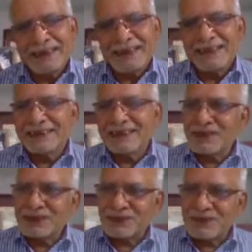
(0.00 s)
And there
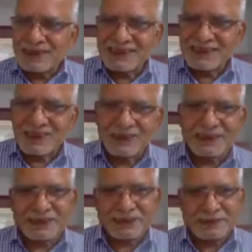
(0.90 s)
was one
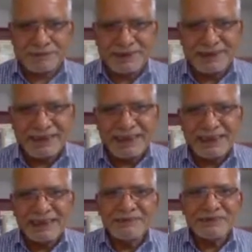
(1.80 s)
scholarship
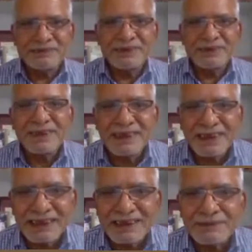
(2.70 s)

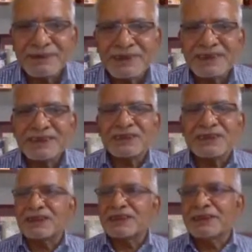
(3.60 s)
1851 exhibition
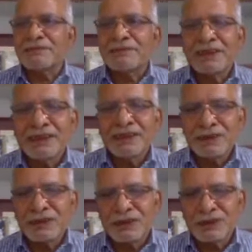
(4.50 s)
scholarship
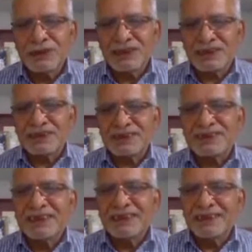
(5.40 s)
to do research
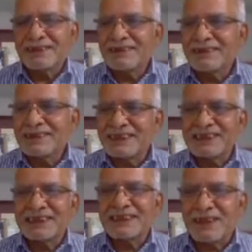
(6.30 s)
under
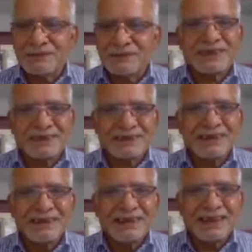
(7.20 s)
J.J. Thomson
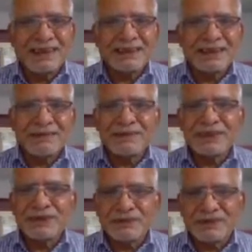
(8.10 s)
at
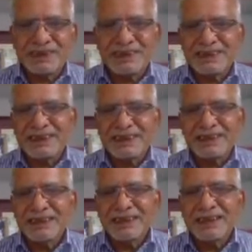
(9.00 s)
Cambridge University.
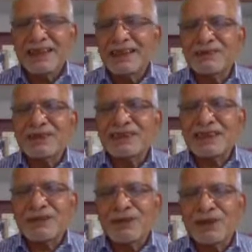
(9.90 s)
It
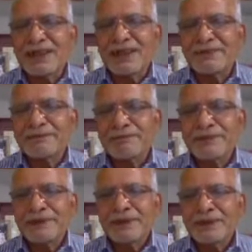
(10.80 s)
was awarded
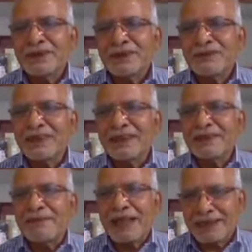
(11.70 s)
to
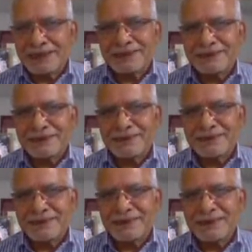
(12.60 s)
William Marris
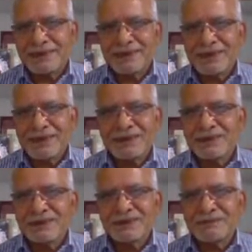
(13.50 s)
and
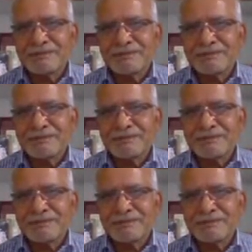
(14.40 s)
not to